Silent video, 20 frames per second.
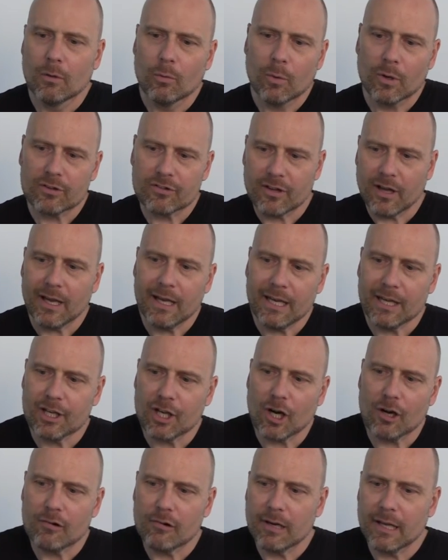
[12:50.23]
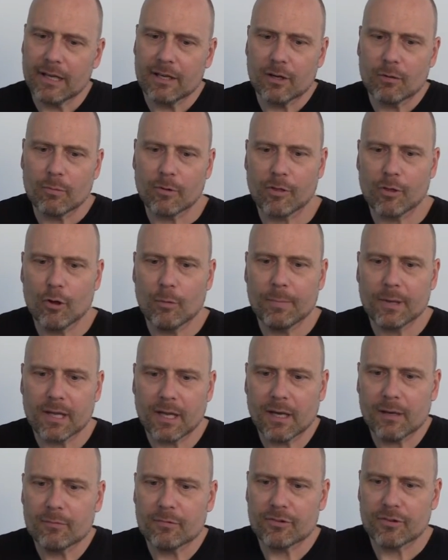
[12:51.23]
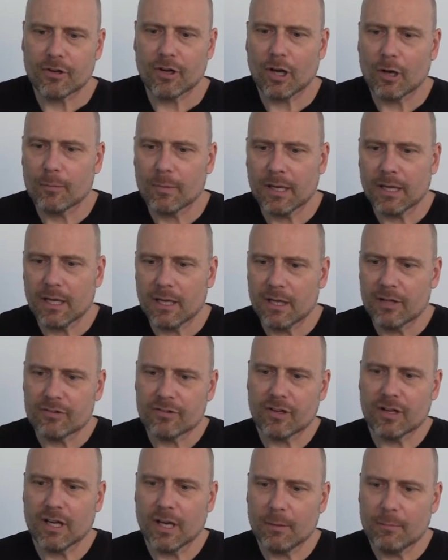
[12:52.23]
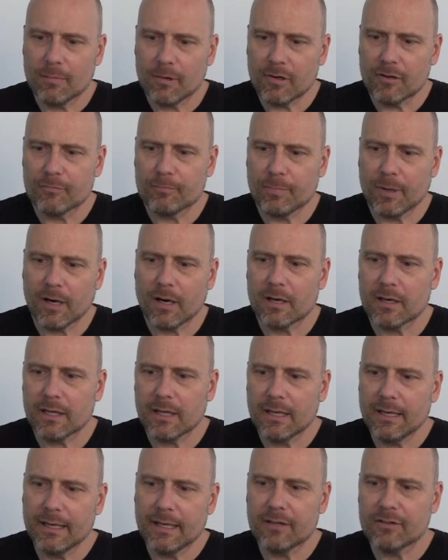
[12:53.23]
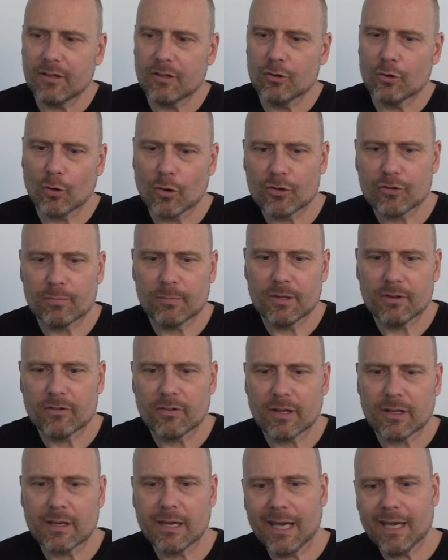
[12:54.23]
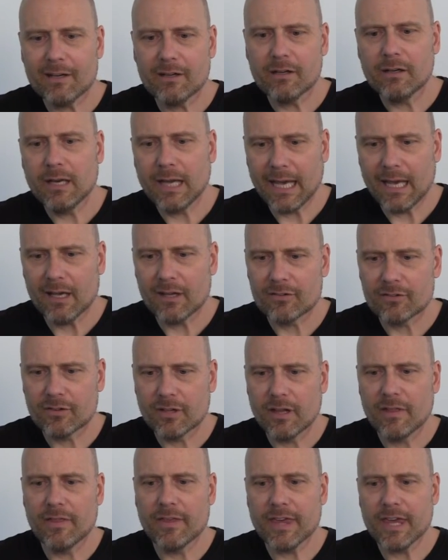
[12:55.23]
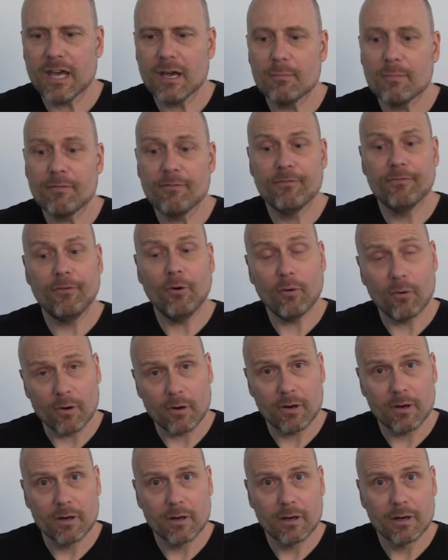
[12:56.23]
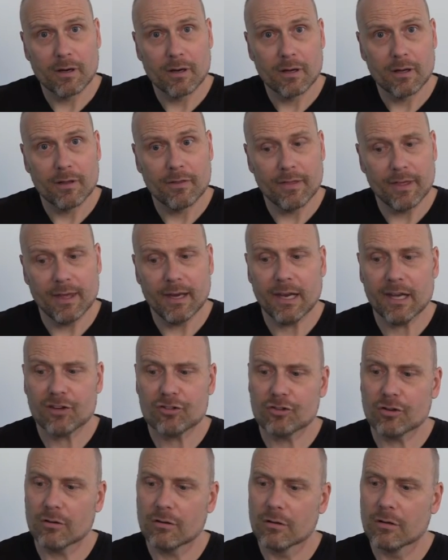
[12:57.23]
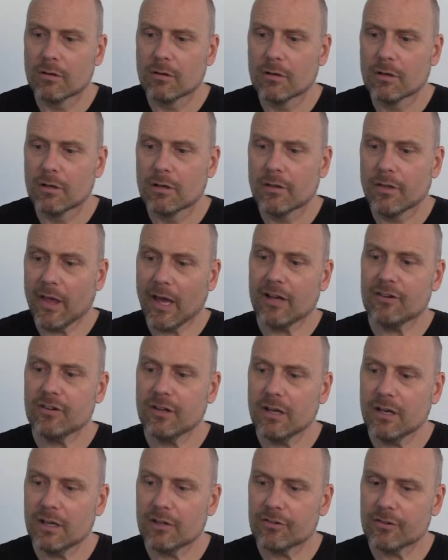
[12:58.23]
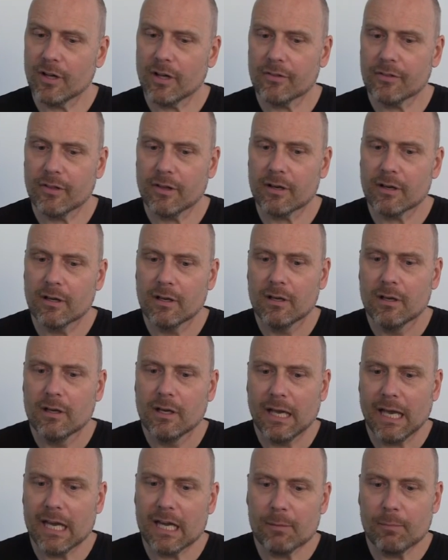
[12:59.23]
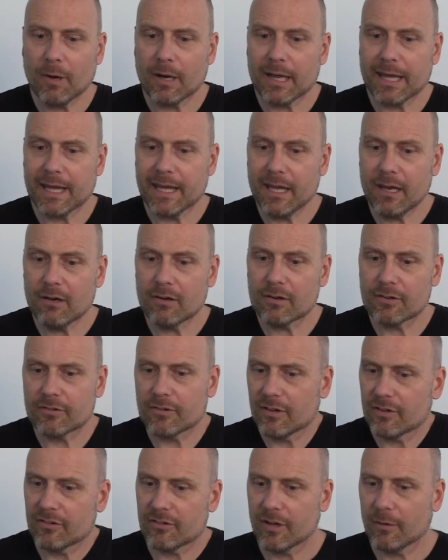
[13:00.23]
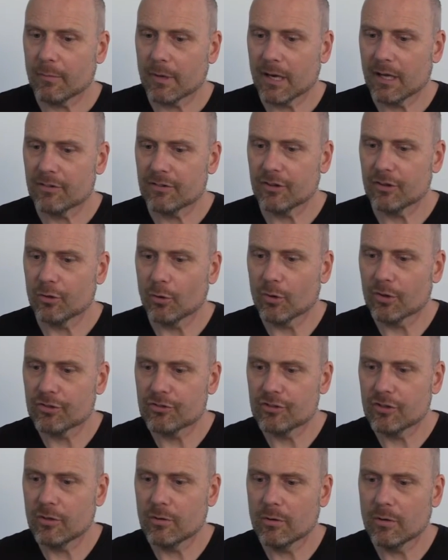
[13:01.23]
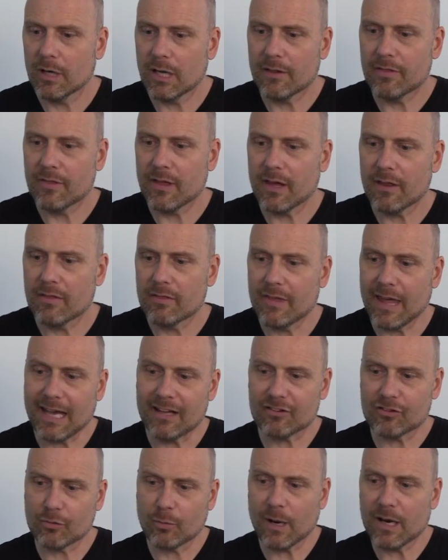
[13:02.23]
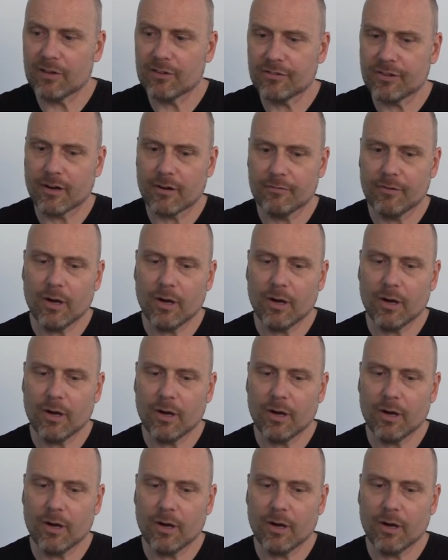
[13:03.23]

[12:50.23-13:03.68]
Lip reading: "What's highly correlated with who becomes the nominee is the number of party elite endorsements a candidate has in the year before the election. The idea is not that anybody hears that someone has endorsed you and then that sways their